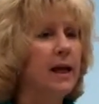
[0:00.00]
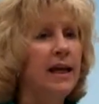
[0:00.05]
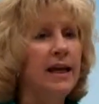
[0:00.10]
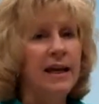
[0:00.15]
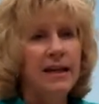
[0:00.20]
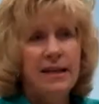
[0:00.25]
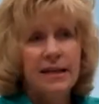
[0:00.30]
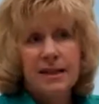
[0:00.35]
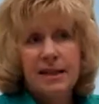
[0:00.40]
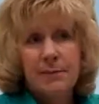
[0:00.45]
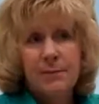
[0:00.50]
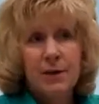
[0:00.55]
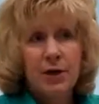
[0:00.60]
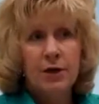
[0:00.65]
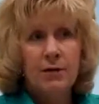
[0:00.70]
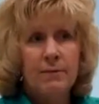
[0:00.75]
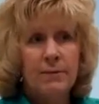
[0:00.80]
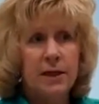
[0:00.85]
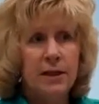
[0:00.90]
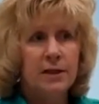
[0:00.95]
In
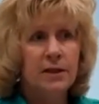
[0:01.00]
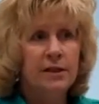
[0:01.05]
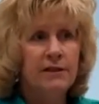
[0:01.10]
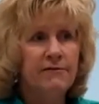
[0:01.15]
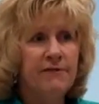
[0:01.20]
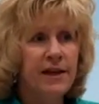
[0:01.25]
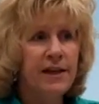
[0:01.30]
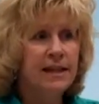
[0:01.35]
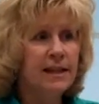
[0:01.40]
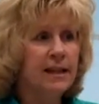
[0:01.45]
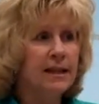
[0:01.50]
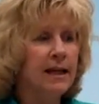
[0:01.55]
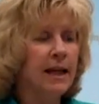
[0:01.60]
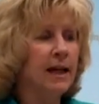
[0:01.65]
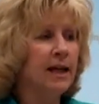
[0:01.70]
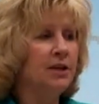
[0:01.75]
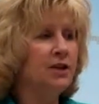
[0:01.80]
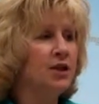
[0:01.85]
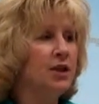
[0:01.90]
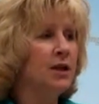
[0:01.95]
experimental
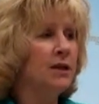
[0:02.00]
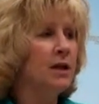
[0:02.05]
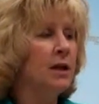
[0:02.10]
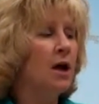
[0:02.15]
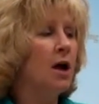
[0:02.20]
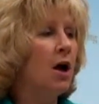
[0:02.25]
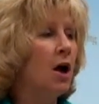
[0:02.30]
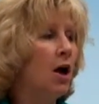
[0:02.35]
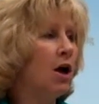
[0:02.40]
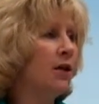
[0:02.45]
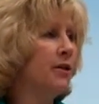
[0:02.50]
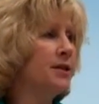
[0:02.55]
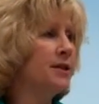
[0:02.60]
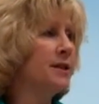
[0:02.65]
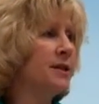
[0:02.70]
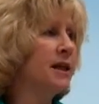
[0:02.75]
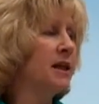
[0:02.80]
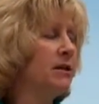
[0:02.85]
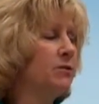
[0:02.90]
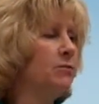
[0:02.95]
investigation, all of a
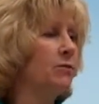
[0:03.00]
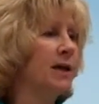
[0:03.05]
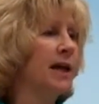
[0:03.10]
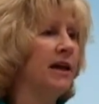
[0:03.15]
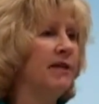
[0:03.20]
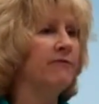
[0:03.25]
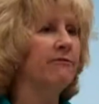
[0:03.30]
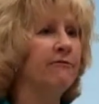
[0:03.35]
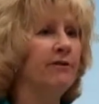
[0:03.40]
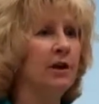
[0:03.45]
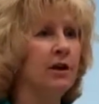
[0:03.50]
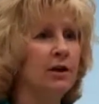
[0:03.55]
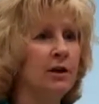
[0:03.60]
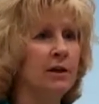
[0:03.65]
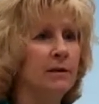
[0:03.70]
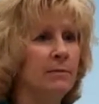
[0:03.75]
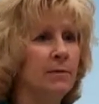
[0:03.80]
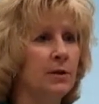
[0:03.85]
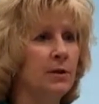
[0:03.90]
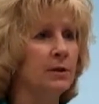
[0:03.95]
sudden we have
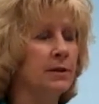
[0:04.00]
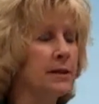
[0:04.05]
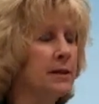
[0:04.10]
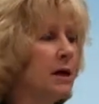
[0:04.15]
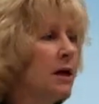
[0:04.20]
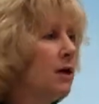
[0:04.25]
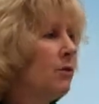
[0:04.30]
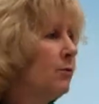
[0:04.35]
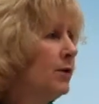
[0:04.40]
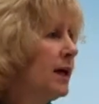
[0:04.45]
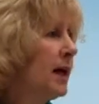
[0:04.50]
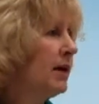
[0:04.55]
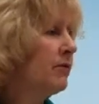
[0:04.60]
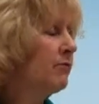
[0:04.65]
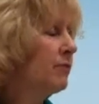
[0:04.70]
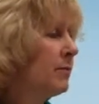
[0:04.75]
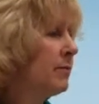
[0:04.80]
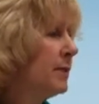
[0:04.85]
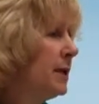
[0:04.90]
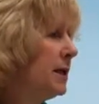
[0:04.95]
variables. We have
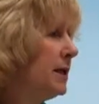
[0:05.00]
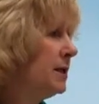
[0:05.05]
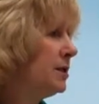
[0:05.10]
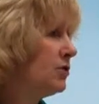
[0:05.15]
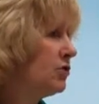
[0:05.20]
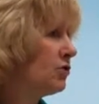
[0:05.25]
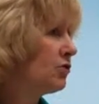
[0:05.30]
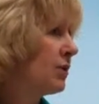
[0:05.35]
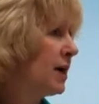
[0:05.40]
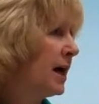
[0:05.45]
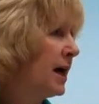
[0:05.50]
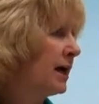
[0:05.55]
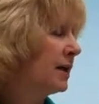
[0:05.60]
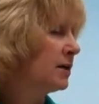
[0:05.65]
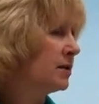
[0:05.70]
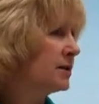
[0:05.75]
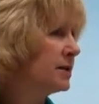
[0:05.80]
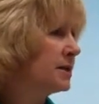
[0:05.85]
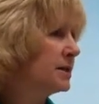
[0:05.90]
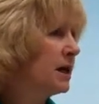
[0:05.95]
repeated
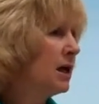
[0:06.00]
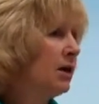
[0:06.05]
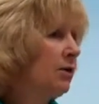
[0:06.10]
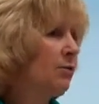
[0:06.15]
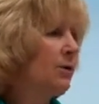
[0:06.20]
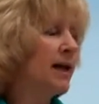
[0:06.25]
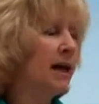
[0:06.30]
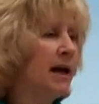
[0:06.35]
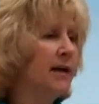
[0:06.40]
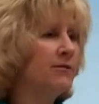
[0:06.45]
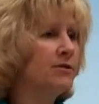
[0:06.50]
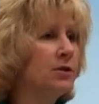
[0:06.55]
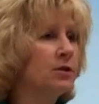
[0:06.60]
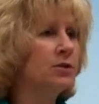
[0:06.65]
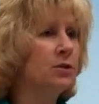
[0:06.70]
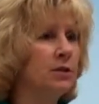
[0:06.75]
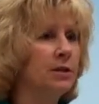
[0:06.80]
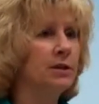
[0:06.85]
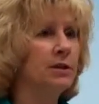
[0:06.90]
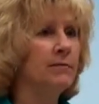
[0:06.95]
trials. We have to
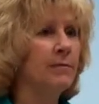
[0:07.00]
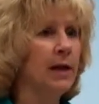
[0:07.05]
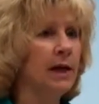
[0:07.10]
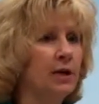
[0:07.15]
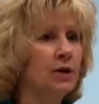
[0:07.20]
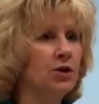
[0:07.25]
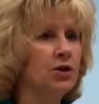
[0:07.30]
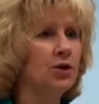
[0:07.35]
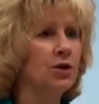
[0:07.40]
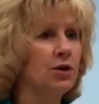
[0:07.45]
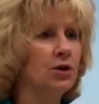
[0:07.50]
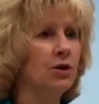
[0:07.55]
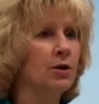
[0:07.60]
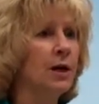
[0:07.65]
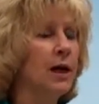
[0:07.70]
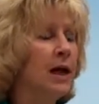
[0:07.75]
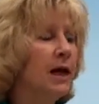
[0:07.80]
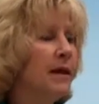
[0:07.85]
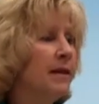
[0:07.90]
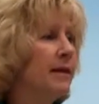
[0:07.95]
look to make sure
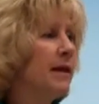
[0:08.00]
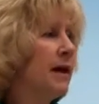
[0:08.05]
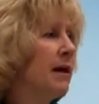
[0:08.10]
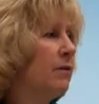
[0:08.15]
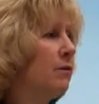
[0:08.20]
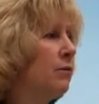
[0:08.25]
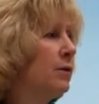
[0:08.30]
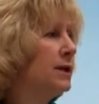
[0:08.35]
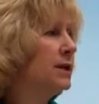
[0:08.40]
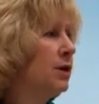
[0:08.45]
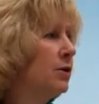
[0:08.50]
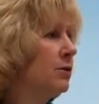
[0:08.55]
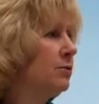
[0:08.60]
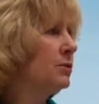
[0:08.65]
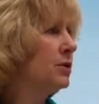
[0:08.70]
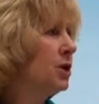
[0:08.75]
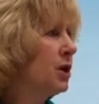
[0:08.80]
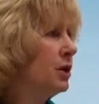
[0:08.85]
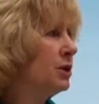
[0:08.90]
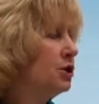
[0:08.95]
that we don't
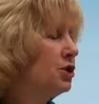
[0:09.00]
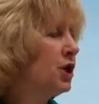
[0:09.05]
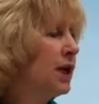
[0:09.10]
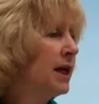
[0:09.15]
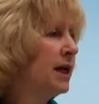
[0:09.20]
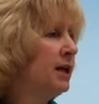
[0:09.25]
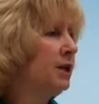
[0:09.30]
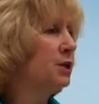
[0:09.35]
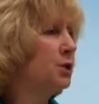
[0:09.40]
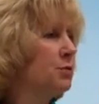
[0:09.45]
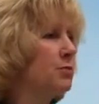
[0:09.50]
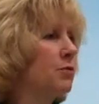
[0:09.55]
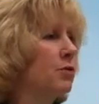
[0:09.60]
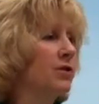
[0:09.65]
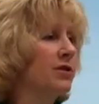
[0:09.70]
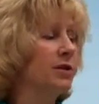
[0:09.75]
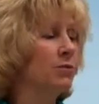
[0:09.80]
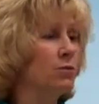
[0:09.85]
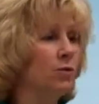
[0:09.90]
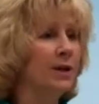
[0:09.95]
change more
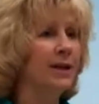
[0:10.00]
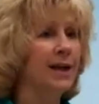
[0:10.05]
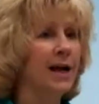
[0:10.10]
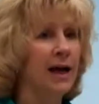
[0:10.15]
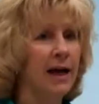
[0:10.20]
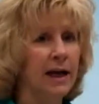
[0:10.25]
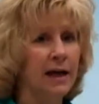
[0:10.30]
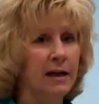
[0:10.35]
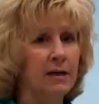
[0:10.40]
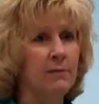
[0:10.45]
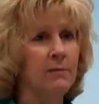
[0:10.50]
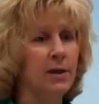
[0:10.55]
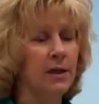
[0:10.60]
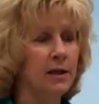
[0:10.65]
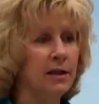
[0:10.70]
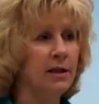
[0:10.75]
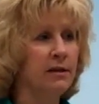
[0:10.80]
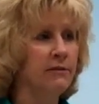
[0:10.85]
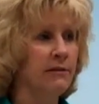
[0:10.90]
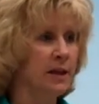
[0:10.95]
than one item
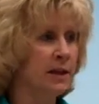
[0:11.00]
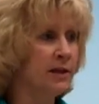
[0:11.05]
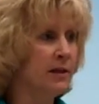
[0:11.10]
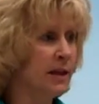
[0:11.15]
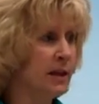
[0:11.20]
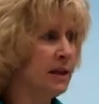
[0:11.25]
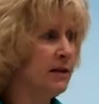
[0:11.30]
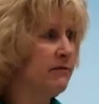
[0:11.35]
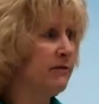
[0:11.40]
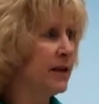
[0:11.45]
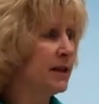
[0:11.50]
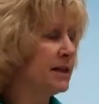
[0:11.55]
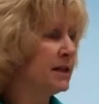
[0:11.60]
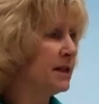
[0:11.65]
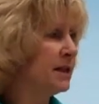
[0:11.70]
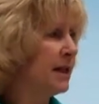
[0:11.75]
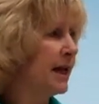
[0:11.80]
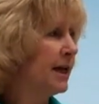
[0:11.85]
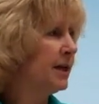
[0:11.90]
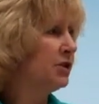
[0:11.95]
in the
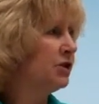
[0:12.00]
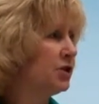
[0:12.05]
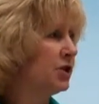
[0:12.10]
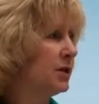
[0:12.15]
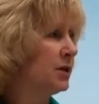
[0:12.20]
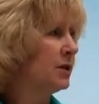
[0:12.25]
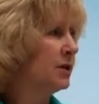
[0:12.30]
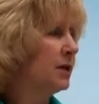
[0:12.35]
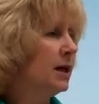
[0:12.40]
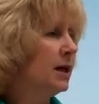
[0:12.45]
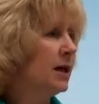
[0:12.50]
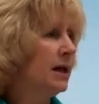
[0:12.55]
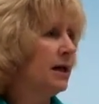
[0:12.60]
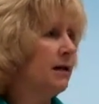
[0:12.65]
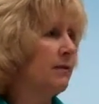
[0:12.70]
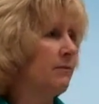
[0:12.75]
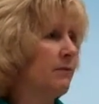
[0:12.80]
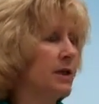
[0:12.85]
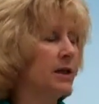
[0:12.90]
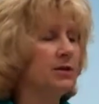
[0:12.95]
investigation.
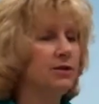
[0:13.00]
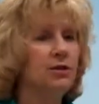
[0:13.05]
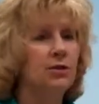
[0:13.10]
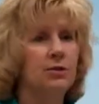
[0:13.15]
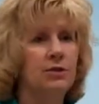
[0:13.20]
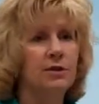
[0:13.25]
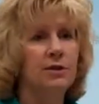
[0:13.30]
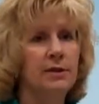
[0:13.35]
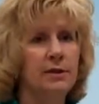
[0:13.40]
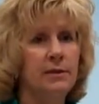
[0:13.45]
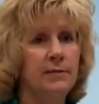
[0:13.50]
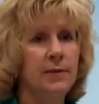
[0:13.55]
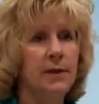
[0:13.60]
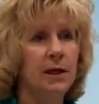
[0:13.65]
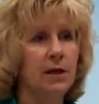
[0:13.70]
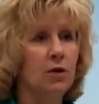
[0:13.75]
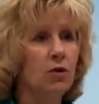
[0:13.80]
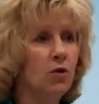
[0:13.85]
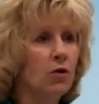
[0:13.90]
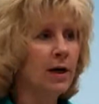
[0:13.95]
It means there's going to be a
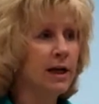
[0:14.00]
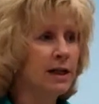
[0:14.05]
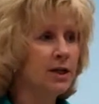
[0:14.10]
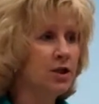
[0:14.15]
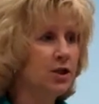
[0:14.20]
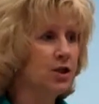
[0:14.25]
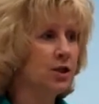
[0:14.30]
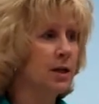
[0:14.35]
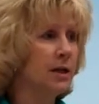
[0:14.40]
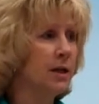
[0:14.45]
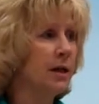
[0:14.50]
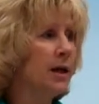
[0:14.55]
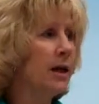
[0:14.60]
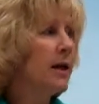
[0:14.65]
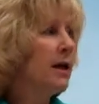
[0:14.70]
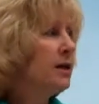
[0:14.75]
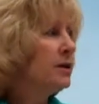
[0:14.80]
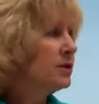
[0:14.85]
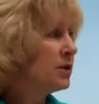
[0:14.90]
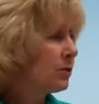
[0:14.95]
question.
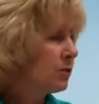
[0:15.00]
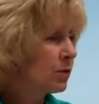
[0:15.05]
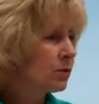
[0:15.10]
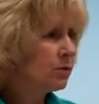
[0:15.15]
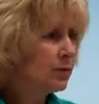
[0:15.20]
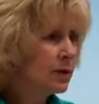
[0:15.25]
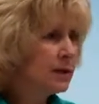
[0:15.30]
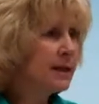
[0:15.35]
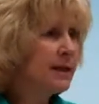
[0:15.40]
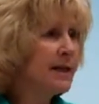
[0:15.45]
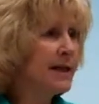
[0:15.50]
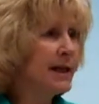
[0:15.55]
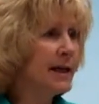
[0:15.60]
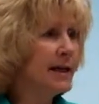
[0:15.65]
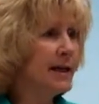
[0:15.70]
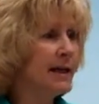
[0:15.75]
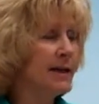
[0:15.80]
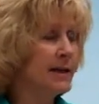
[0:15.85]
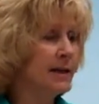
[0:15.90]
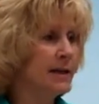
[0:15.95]
So we're really
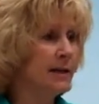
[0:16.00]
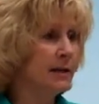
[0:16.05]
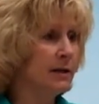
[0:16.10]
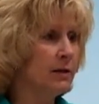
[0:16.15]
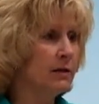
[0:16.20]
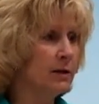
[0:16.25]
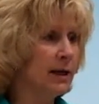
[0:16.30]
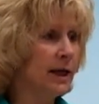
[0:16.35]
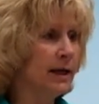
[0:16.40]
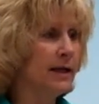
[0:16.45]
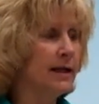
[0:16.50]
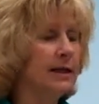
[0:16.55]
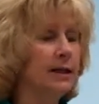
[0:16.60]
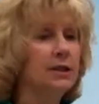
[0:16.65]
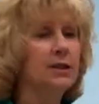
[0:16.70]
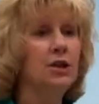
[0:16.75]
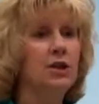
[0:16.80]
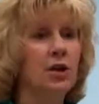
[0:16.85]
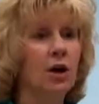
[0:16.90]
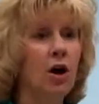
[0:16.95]
getting
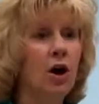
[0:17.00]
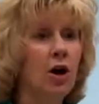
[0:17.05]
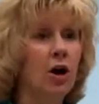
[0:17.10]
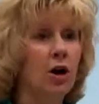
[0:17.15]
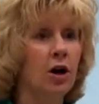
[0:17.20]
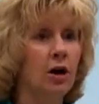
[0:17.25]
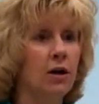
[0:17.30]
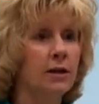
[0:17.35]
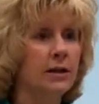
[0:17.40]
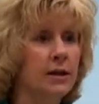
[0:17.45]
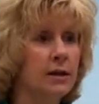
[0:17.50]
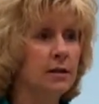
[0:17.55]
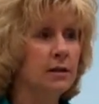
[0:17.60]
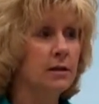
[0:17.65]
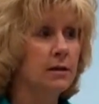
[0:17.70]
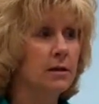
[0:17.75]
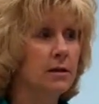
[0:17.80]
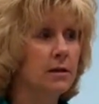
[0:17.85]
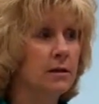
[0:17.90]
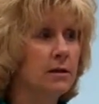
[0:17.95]
into the heart
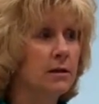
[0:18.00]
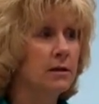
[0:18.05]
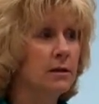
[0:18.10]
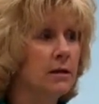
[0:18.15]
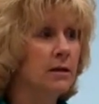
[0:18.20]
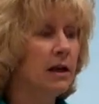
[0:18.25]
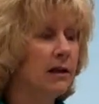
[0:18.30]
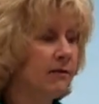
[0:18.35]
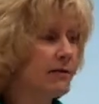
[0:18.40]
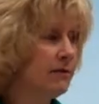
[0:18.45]
of